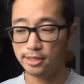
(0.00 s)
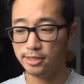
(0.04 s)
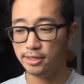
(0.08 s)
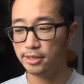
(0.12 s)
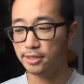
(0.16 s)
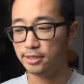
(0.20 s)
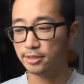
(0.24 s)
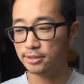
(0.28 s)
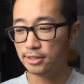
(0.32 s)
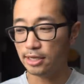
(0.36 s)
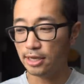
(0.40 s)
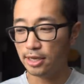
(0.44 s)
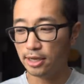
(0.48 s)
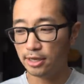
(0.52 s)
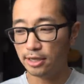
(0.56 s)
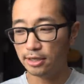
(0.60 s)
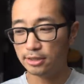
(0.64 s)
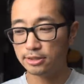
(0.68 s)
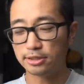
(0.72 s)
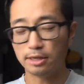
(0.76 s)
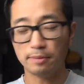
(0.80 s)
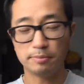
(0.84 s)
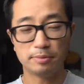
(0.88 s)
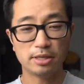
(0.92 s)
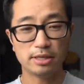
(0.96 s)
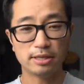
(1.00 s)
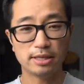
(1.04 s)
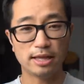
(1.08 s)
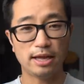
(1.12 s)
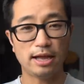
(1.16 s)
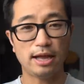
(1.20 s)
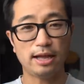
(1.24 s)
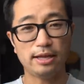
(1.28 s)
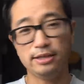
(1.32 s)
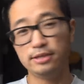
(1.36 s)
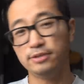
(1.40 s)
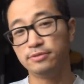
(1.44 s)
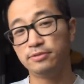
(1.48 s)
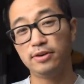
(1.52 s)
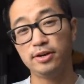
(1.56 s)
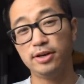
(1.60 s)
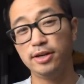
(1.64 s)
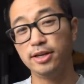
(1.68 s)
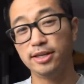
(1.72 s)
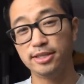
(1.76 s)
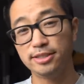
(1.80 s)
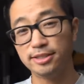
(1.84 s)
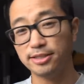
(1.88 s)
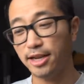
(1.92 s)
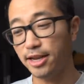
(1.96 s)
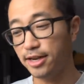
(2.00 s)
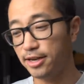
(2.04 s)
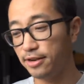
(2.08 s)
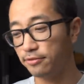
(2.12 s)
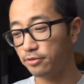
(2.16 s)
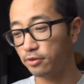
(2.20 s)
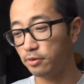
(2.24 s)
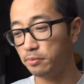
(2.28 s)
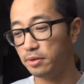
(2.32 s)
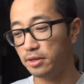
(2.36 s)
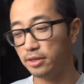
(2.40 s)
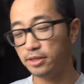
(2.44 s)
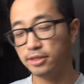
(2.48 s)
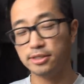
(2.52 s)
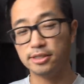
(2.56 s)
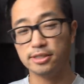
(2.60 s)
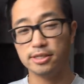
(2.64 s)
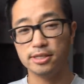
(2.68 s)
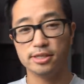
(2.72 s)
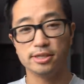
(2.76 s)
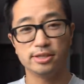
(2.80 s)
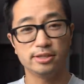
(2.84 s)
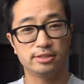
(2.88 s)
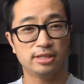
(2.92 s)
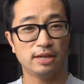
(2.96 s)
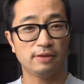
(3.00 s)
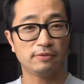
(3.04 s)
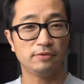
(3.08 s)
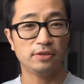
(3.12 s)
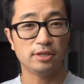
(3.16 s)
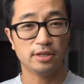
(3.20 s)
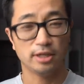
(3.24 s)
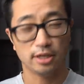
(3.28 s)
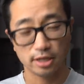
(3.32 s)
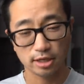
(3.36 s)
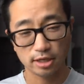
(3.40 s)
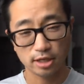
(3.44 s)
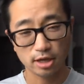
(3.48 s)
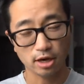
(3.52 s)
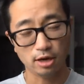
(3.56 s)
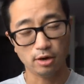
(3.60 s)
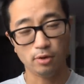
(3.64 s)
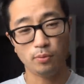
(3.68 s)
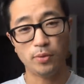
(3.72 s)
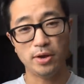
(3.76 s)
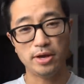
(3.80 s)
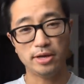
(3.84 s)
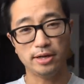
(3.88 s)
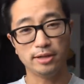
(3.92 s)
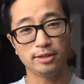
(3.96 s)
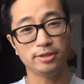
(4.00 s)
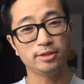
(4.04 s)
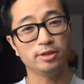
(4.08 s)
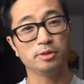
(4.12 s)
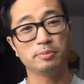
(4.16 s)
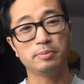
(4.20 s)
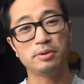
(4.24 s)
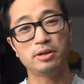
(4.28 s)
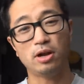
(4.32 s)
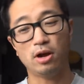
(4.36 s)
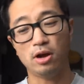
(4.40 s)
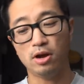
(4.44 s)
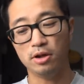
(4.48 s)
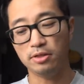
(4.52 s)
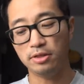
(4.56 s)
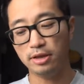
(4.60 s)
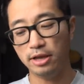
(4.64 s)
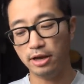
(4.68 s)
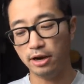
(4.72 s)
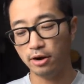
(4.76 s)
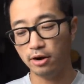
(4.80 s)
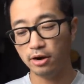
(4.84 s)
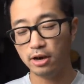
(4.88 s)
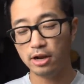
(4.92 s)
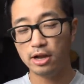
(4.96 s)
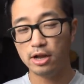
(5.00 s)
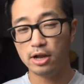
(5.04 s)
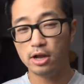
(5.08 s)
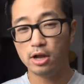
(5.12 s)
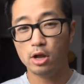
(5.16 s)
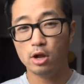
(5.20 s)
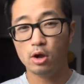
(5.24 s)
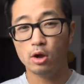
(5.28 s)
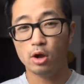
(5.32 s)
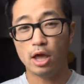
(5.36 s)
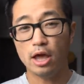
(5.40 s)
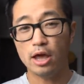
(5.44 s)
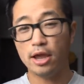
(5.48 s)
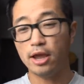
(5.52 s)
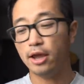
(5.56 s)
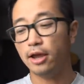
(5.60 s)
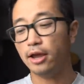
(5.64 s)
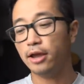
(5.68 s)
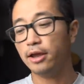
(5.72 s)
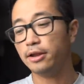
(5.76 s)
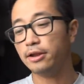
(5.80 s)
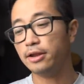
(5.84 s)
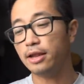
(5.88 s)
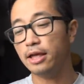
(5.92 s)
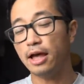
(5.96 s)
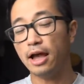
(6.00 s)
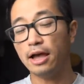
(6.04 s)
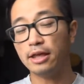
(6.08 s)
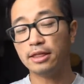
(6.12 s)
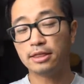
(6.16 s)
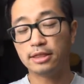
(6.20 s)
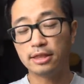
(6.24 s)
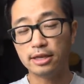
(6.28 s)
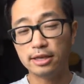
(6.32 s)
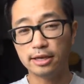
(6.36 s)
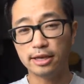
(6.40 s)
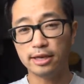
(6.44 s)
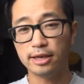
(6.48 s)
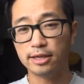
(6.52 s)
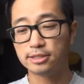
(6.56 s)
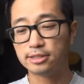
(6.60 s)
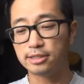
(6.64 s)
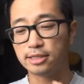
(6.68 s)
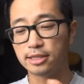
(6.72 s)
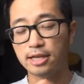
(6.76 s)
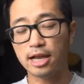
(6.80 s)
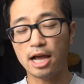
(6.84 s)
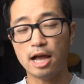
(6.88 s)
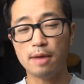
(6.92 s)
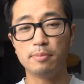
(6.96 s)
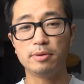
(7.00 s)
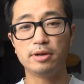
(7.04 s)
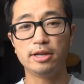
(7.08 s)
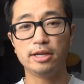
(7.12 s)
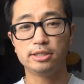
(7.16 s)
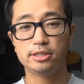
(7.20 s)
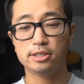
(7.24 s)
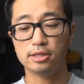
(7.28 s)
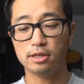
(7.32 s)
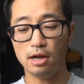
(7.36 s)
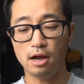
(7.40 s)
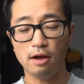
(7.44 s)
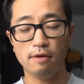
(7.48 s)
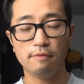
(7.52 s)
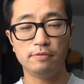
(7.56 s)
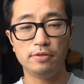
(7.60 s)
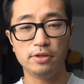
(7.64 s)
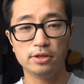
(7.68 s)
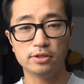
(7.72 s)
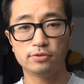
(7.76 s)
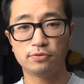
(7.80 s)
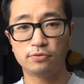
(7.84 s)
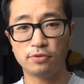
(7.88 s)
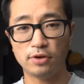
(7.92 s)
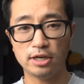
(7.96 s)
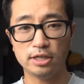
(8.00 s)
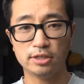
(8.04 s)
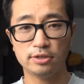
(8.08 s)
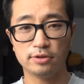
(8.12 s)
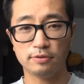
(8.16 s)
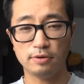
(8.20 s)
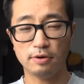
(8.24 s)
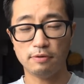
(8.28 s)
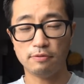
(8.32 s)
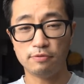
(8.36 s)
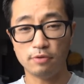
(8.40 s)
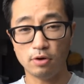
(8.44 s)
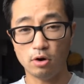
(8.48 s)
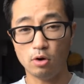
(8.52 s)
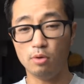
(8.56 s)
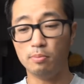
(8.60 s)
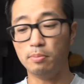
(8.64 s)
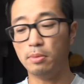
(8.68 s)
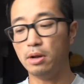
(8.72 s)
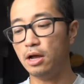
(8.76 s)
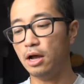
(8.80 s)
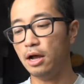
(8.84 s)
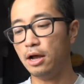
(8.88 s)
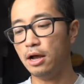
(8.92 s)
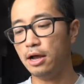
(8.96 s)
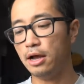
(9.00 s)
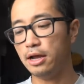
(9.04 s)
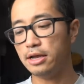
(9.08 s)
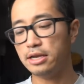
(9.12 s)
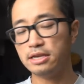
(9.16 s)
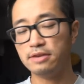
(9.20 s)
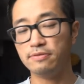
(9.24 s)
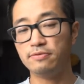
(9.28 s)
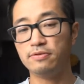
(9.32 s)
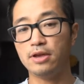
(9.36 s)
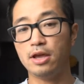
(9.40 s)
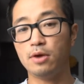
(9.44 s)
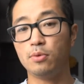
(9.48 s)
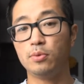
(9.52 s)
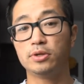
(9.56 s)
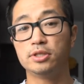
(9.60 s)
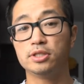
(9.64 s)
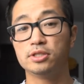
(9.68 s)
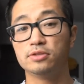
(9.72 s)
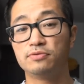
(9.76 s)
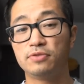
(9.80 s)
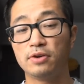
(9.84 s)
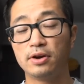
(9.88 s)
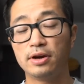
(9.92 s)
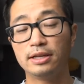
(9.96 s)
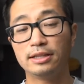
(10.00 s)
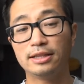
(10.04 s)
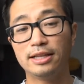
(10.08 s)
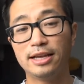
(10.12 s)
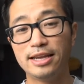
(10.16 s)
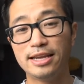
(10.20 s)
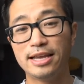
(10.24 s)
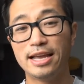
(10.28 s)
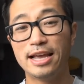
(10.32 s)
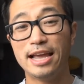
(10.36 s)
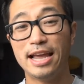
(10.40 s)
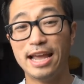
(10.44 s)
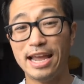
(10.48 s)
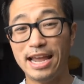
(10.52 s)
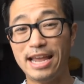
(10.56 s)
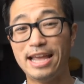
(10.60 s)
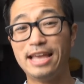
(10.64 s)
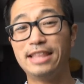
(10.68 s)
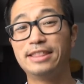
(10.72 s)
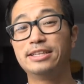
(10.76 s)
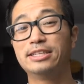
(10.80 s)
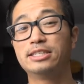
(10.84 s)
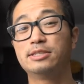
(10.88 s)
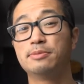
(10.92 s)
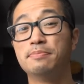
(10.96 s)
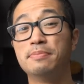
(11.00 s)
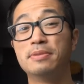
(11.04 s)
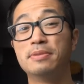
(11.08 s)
is something that is very exciting for me to see. You're definitely gonna cut weight a little bit on there. And I think it's the combination of this fresh foam EVA, which is very light, and this